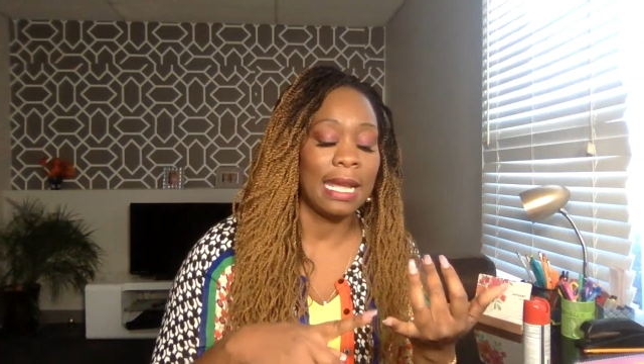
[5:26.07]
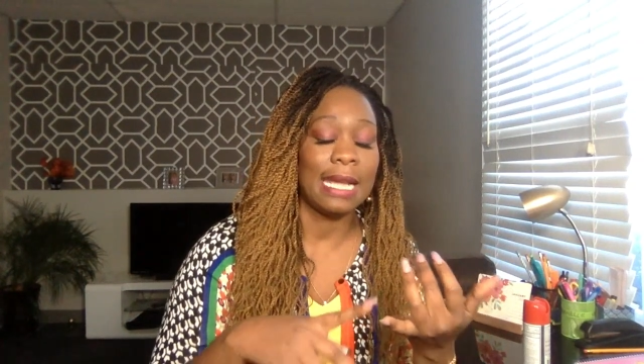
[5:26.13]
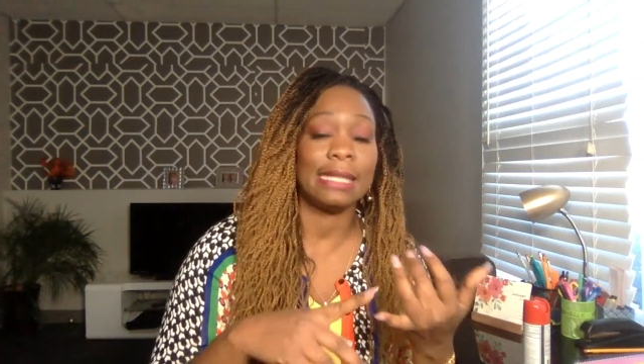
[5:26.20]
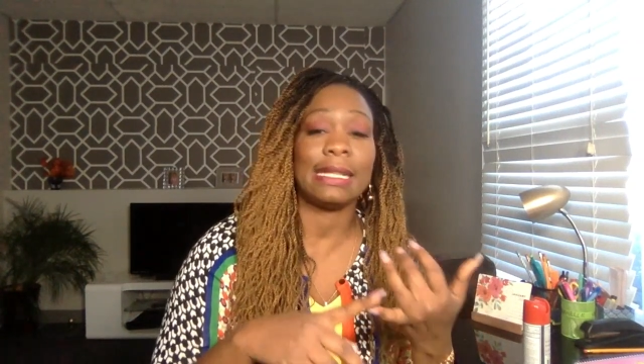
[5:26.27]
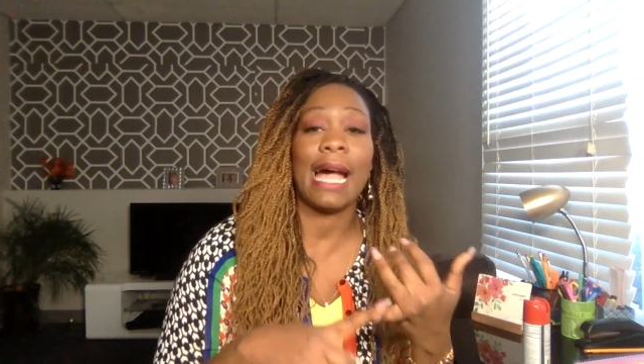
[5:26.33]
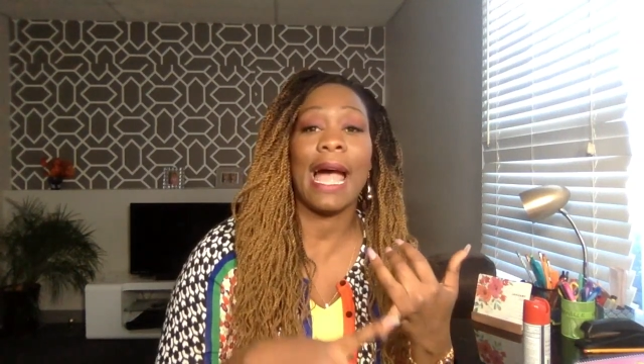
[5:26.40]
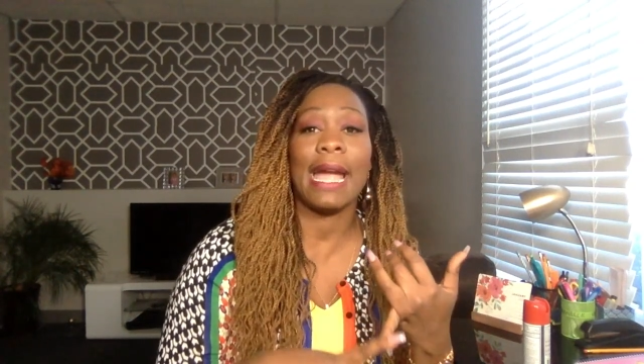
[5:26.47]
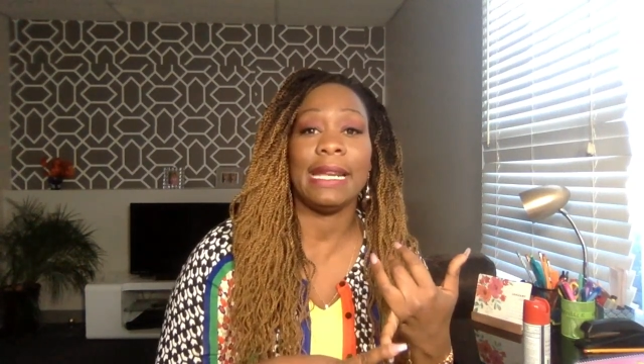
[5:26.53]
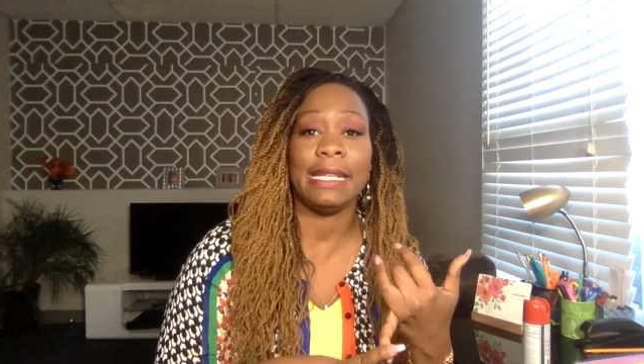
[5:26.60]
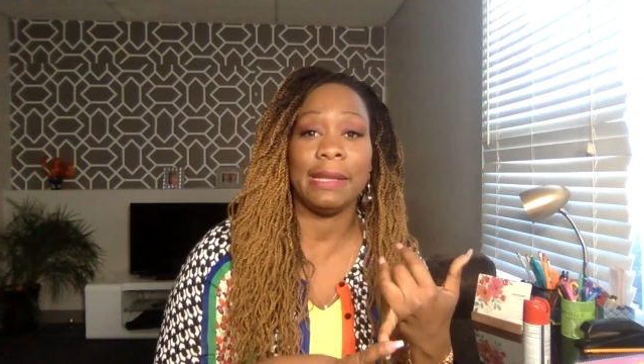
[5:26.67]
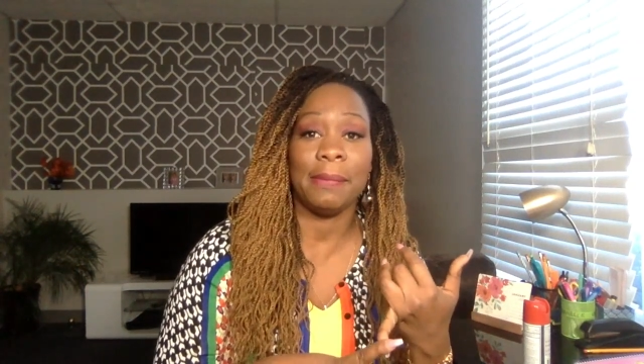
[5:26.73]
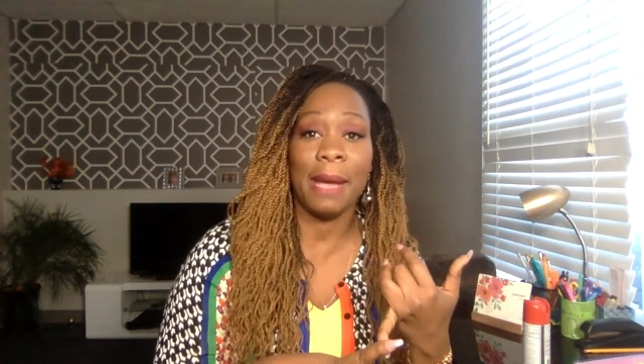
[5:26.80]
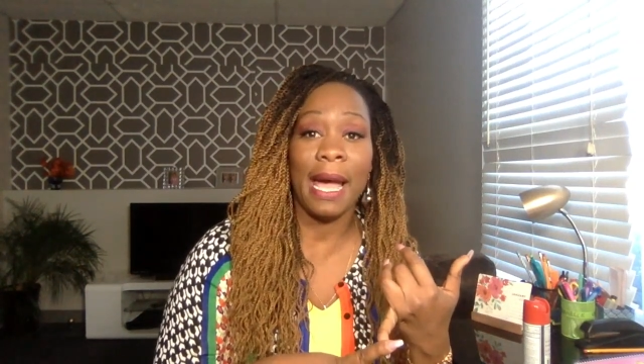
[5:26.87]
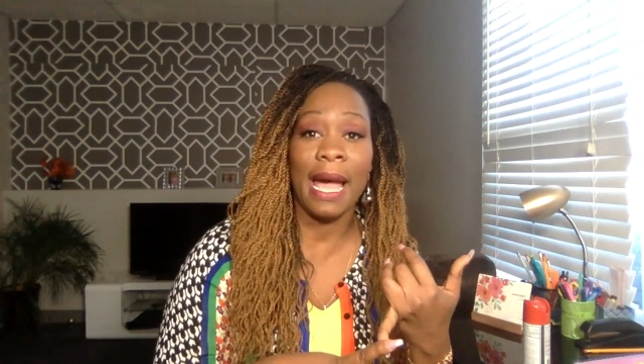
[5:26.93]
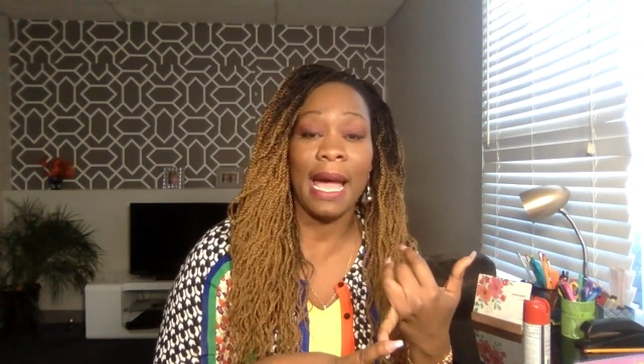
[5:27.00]
is high in
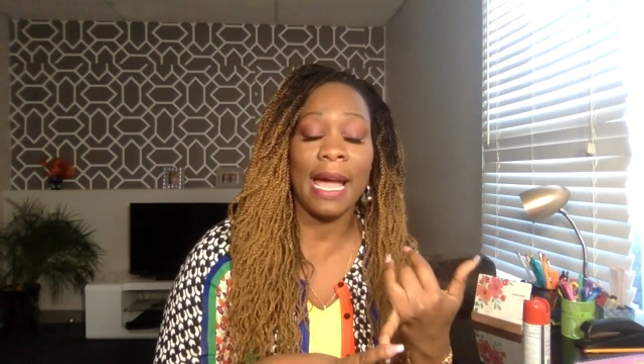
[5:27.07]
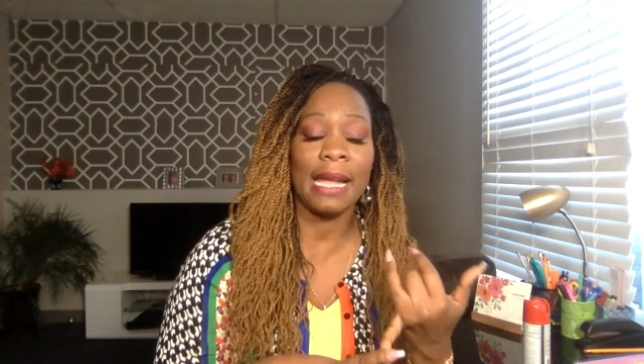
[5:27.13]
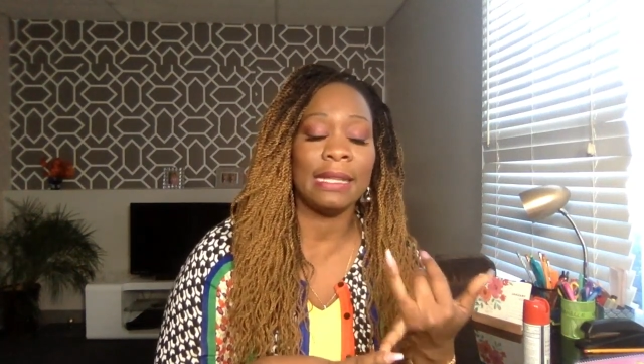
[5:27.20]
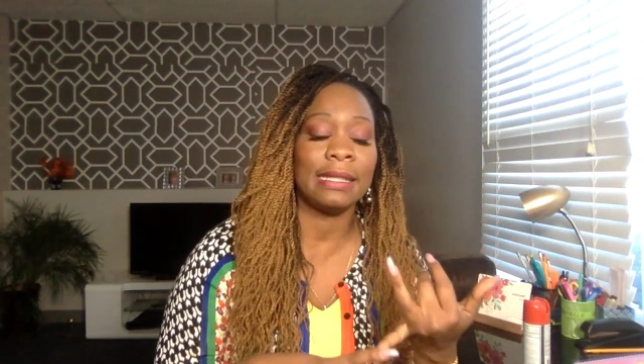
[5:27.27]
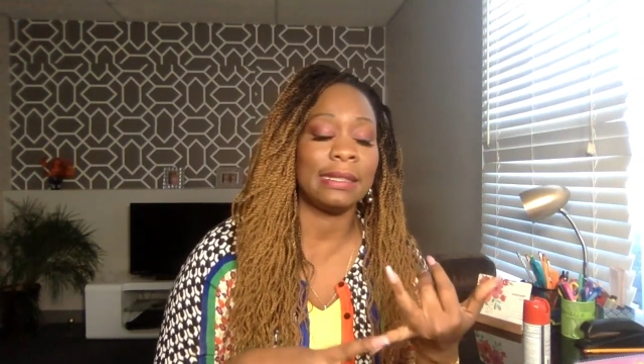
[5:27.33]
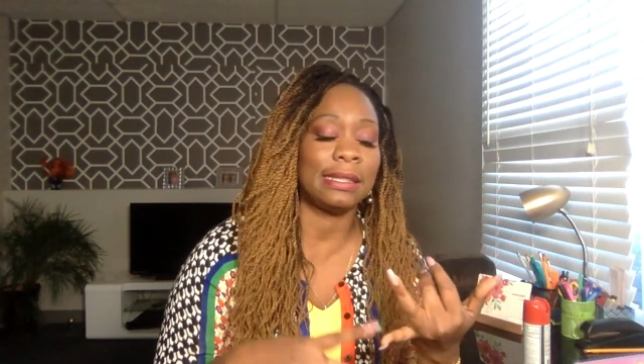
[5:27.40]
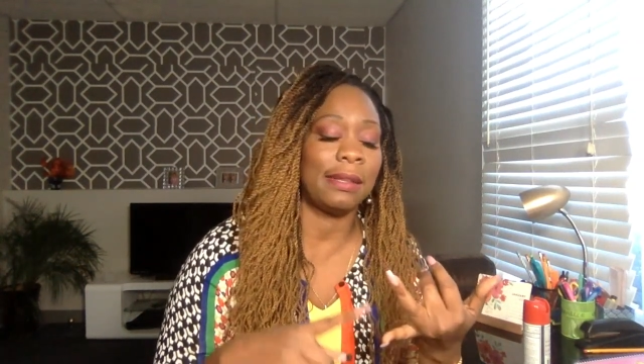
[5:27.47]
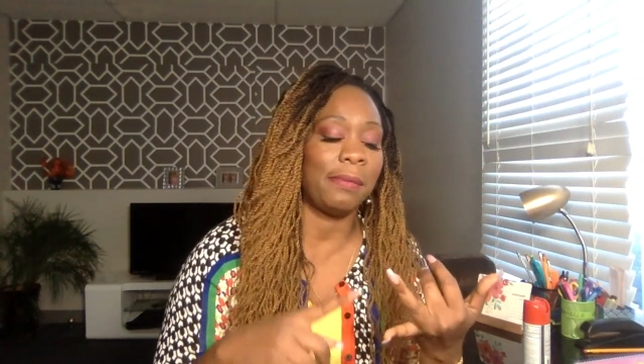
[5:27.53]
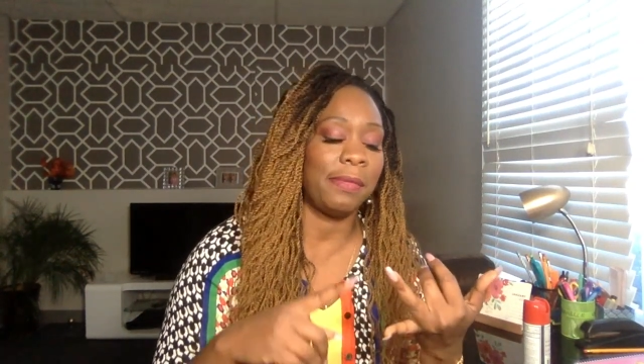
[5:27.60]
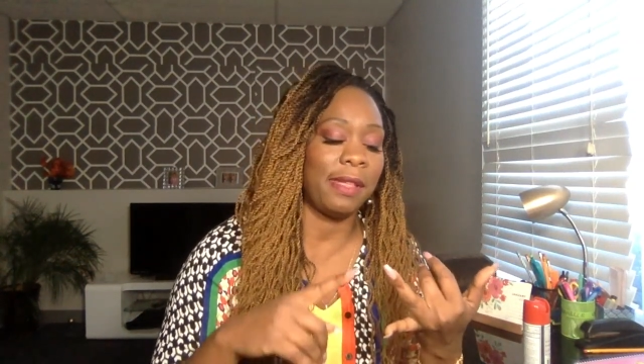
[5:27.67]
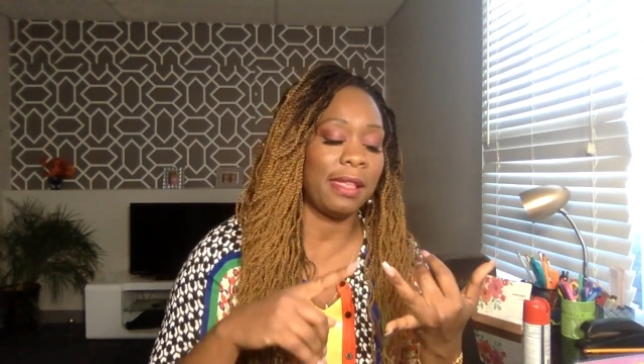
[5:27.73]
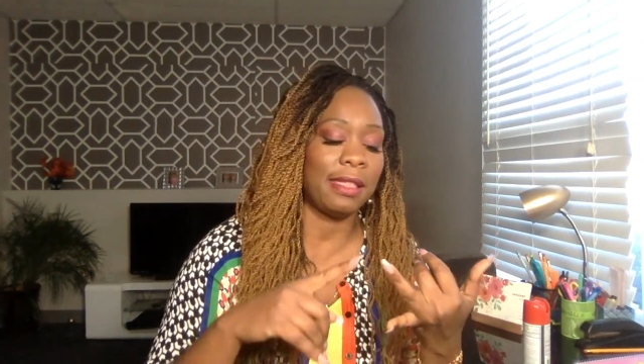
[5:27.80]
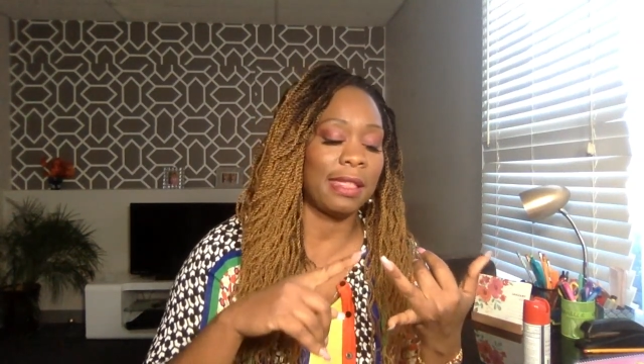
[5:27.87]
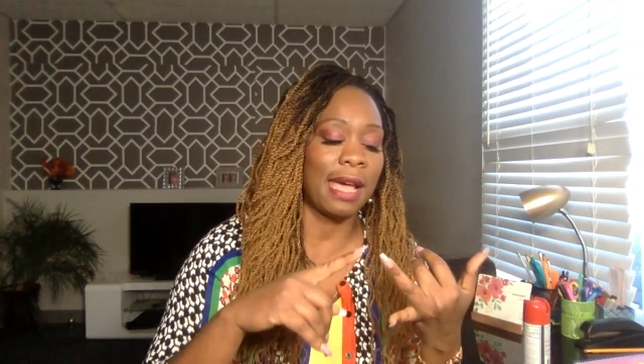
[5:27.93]
demand, something